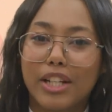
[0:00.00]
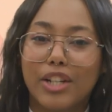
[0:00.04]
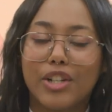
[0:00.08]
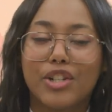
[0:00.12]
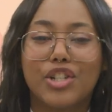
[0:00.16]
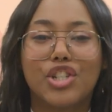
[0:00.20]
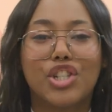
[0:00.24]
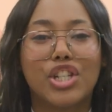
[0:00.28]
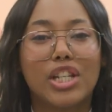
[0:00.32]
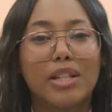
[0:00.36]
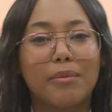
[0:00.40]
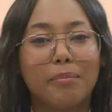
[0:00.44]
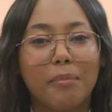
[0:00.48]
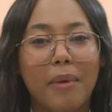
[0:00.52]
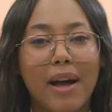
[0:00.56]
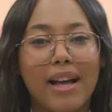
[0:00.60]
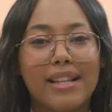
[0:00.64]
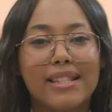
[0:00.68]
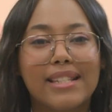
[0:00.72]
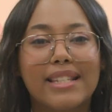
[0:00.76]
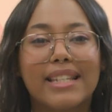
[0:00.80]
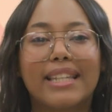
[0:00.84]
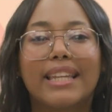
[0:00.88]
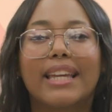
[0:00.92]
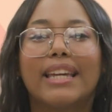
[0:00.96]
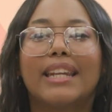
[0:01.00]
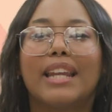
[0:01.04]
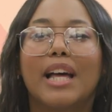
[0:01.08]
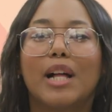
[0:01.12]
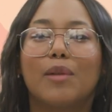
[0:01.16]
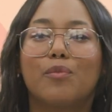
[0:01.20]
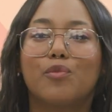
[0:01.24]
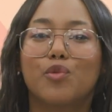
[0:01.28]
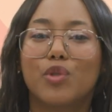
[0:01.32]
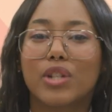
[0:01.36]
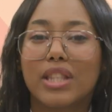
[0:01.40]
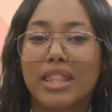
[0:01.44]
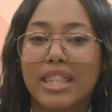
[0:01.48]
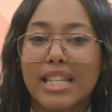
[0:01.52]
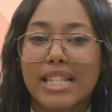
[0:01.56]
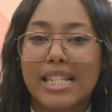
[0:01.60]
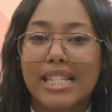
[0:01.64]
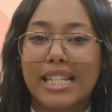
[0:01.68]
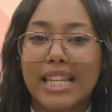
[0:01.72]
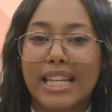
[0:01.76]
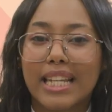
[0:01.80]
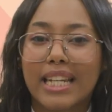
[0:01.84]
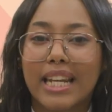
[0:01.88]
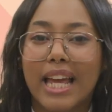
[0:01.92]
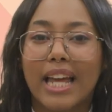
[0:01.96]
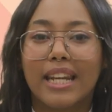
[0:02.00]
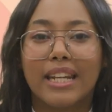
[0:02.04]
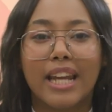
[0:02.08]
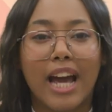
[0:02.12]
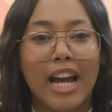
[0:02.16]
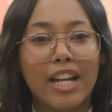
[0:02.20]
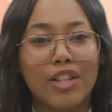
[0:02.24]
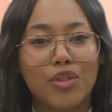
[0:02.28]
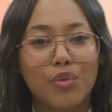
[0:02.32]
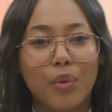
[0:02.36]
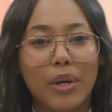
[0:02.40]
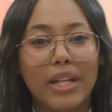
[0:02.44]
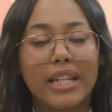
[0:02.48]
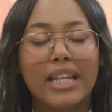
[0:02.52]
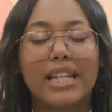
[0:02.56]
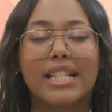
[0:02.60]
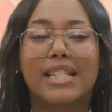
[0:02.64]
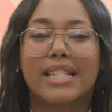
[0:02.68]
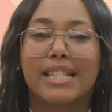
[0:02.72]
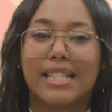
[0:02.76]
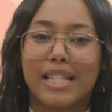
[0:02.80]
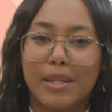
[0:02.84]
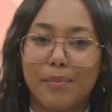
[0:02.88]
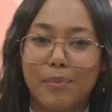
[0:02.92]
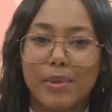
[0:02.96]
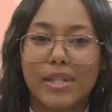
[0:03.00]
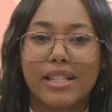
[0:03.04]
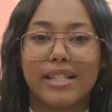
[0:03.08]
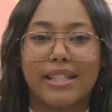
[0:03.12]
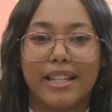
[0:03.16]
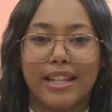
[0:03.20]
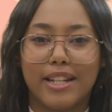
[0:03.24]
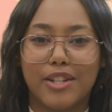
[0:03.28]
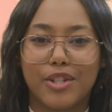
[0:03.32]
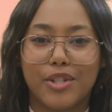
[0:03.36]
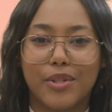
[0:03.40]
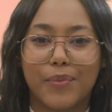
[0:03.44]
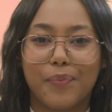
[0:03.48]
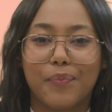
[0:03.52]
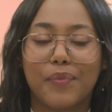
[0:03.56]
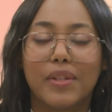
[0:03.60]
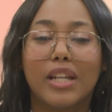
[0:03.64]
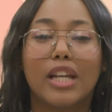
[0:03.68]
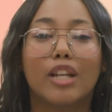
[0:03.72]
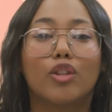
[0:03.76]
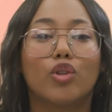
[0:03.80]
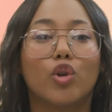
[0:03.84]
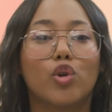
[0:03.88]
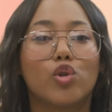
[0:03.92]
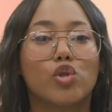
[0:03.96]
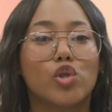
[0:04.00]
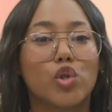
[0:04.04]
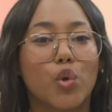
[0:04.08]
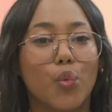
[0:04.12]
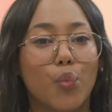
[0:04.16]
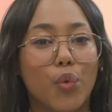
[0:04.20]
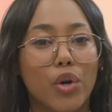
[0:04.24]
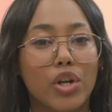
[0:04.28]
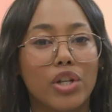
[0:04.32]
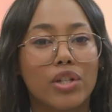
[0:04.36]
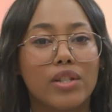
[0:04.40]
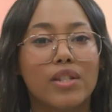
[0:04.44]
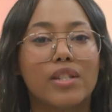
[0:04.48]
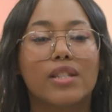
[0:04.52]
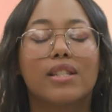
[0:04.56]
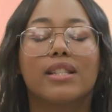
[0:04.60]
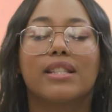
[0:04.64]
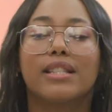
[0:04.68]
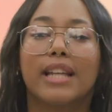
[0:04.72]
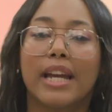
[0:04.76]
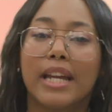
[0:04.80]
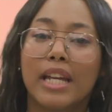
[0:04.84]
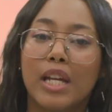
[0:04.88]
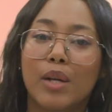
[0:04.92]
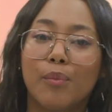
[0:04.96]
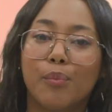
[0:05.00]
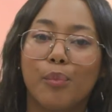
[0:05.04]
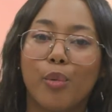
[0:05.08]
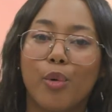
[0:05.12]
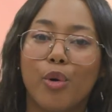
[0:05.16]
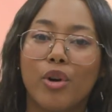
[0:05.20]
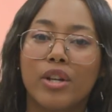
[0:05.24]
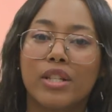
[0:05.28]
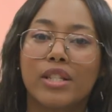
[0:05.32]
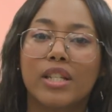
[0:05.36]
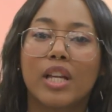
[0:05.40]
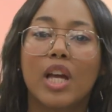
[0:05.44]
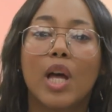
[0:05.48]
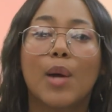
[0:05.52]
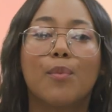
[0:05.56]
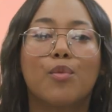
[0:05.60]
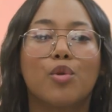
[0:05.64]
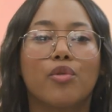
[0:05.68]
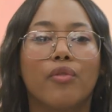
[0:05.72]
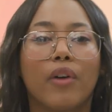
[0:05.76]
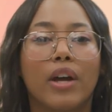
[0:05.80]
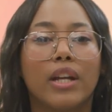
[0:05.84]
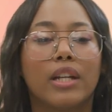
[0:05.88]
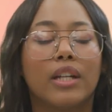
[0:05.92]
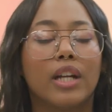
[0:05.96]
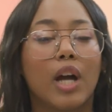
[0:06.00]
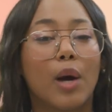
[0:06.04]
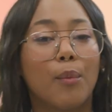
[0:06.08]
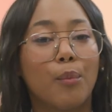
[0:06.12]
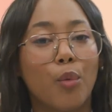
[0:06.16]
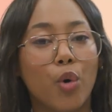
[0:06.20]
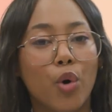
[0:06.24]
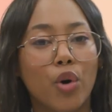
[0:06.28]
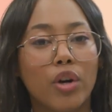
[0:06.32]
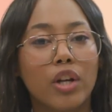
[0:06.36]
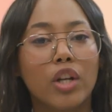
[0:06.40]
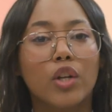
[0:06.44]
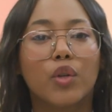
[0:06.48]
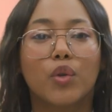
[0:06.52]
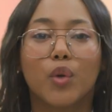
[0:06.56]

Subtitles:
Clear Sheet Mask can help treat the skin and hydrate its deepest layers. It also works to tighten pores, providing a more